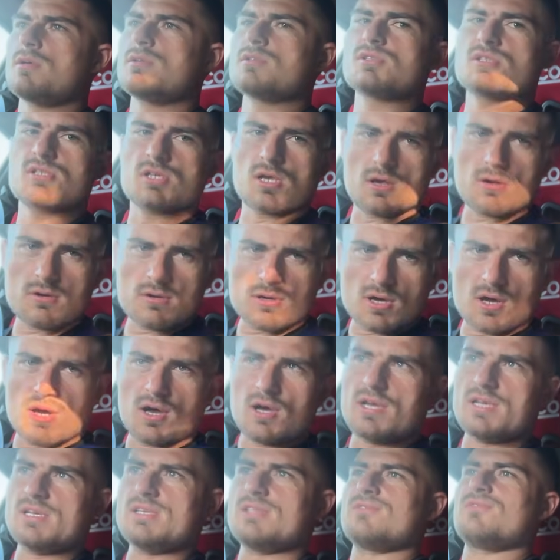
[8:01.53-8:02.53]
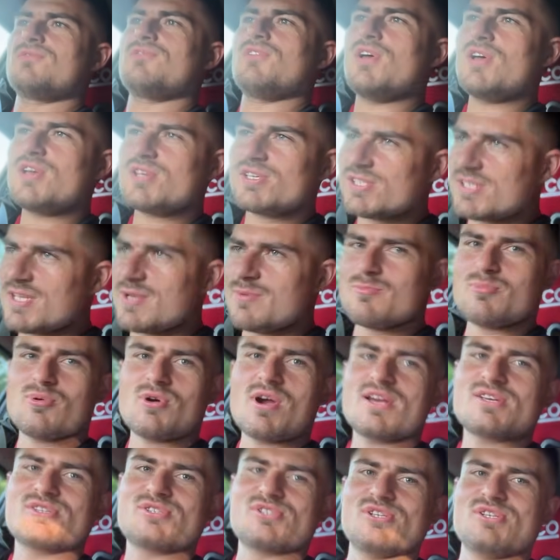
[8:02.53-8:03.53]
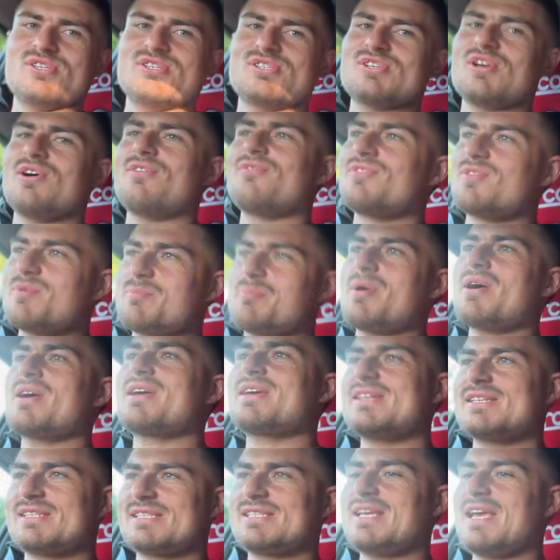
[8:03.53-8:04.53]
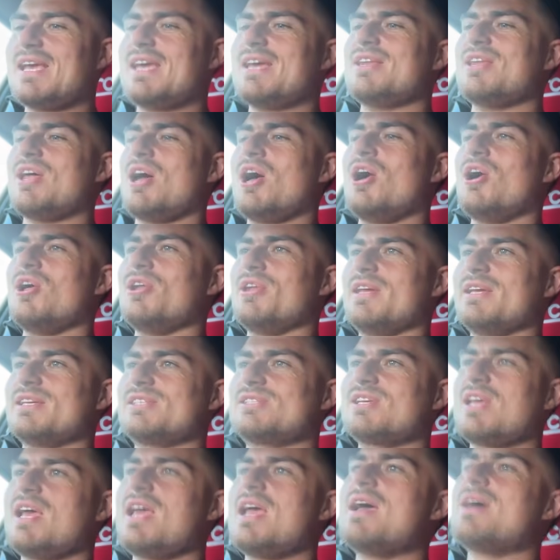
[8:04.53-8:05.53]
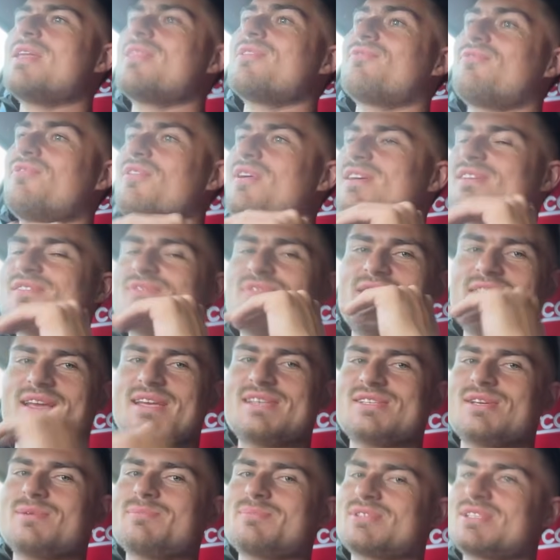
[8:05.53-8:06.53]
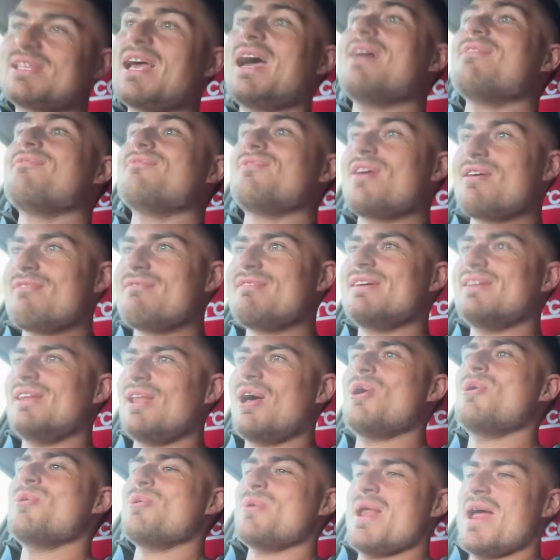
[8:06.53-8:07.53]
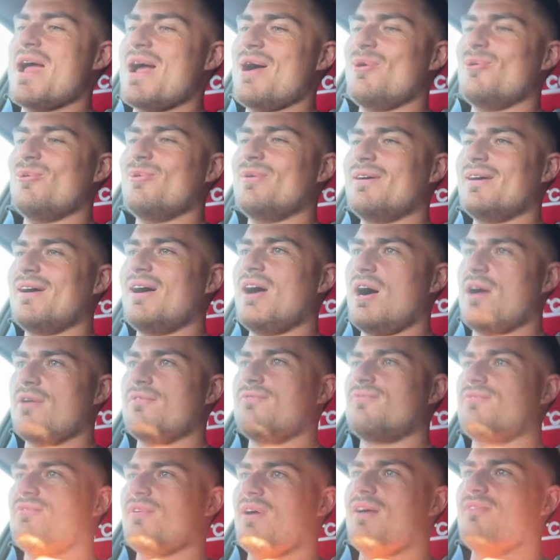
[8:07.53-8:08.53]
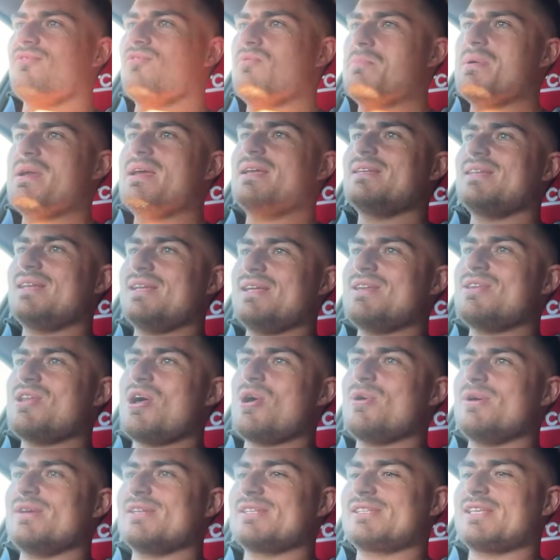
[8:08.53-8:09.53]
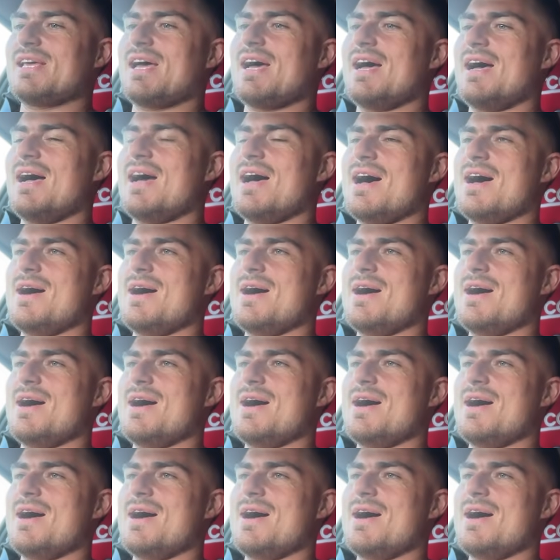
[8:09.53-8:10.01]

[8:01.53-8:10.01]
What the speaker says: So guys, first impressions of the bucket seat and harness. First thing is I'm sat very low now. I've immediately noticed that.